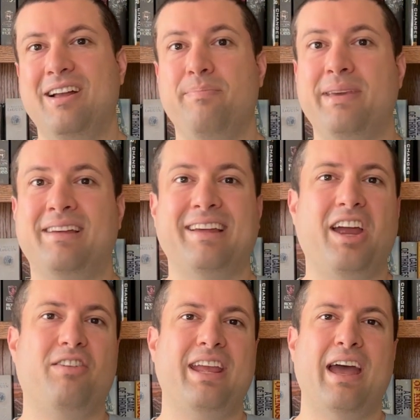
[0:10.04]
because I
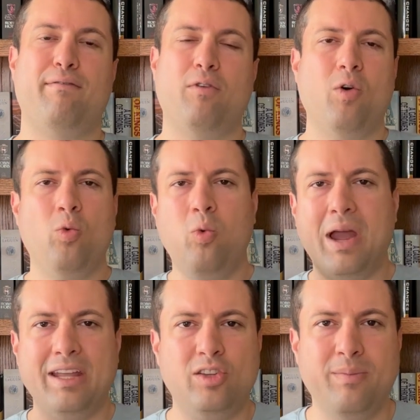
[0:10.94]
already have
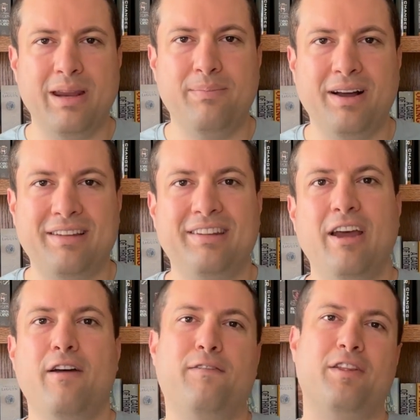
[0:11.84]
way too many books
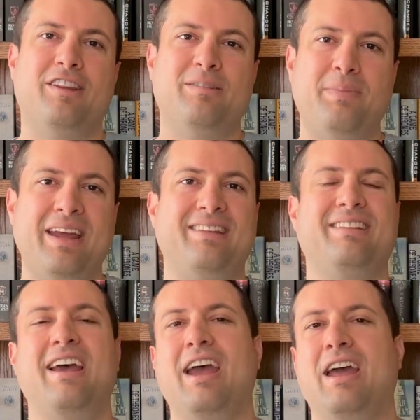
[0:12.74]
for the space
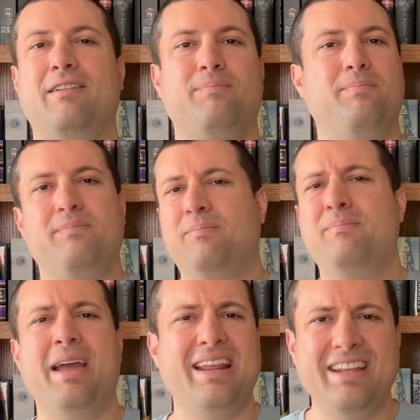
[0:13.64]
and
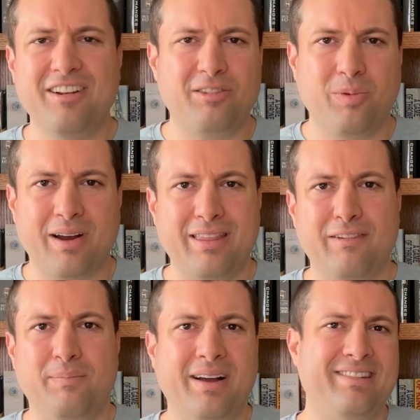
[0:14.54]
many years worth
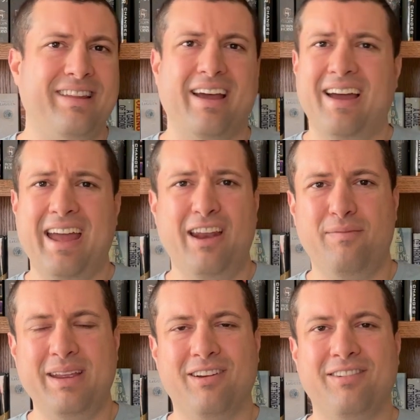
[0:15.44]
of books ahead of
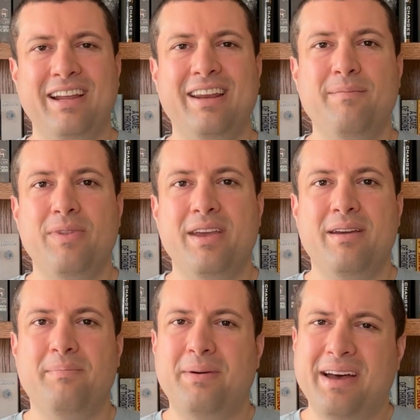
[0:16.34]
me to read.
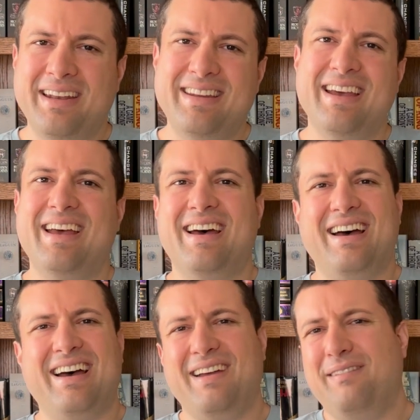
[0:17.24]
But
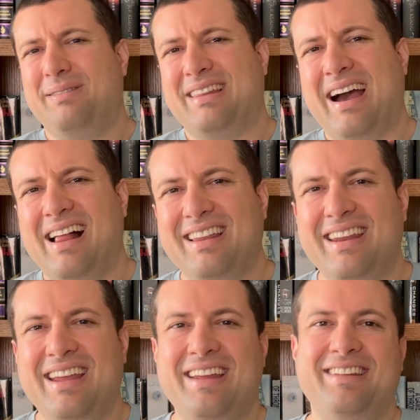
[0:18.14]
it was the
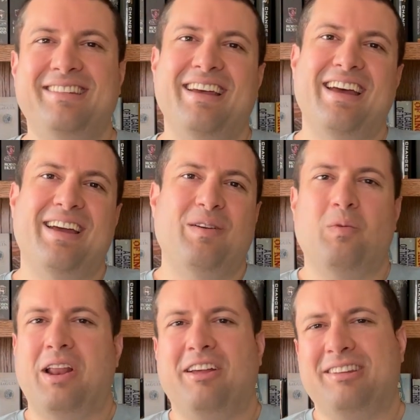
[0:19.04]
holidays. What
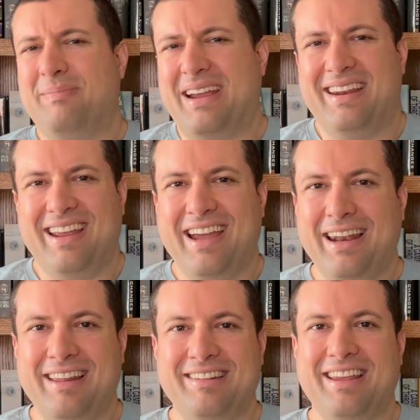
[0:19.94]
else am I going to get
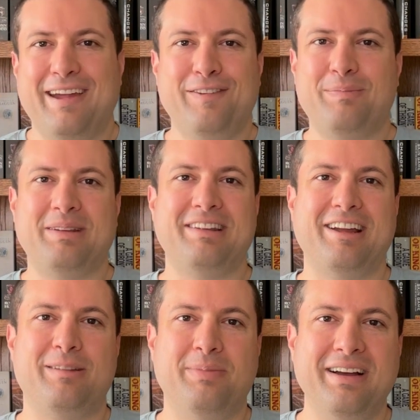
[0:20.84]
as a gift
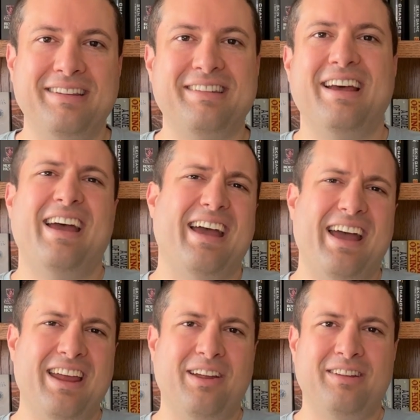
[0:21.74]
besides books?
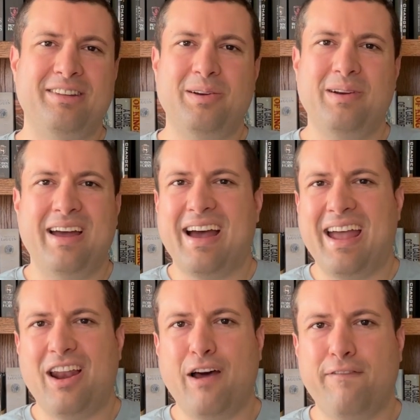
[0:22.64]
And also, I
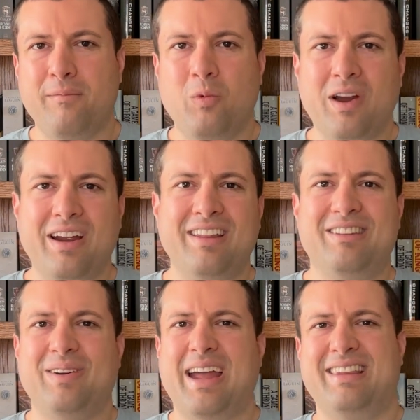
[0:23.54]
had off from work, and
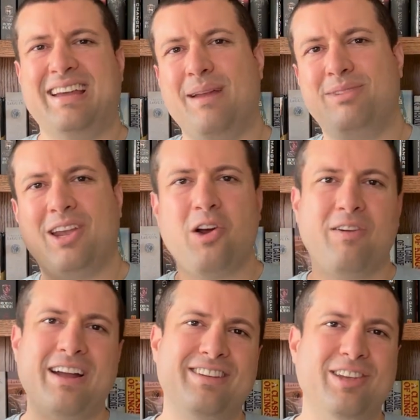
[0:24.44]
so I had time to go
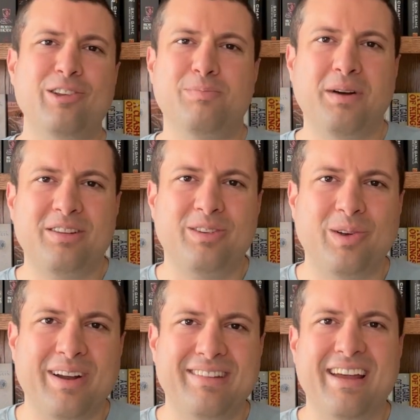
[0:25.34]
around to used
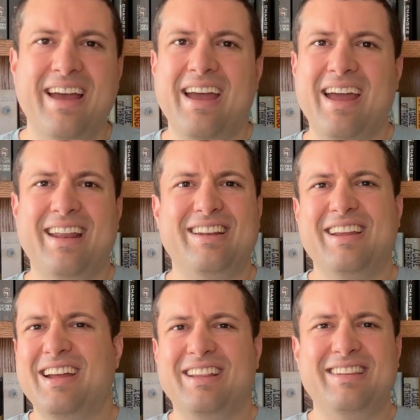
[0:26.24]
bookstores and
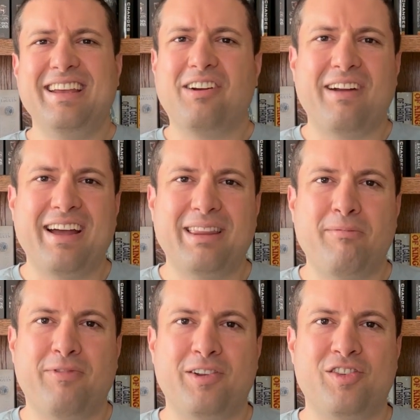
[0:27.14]
dig around them
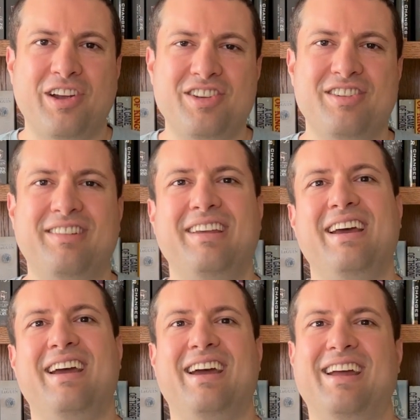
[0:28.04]
for treasures.
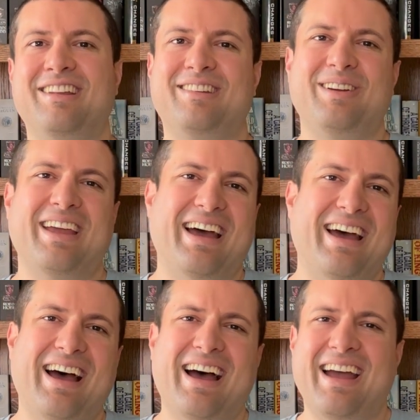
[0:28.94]
And so yeah,
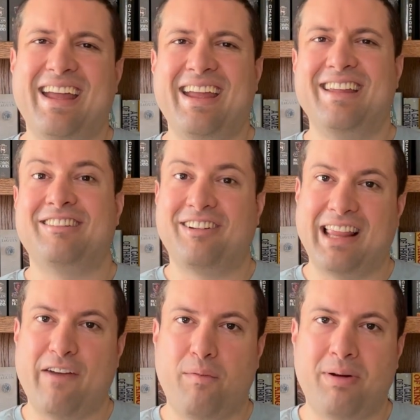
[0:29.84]
I certainly
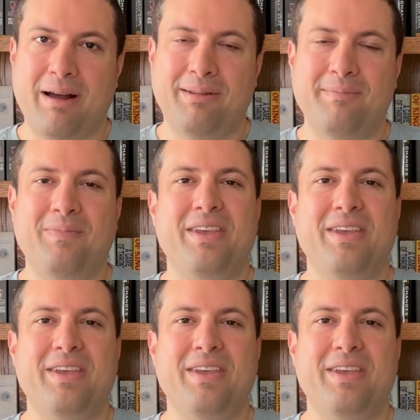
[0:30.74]
have a problem,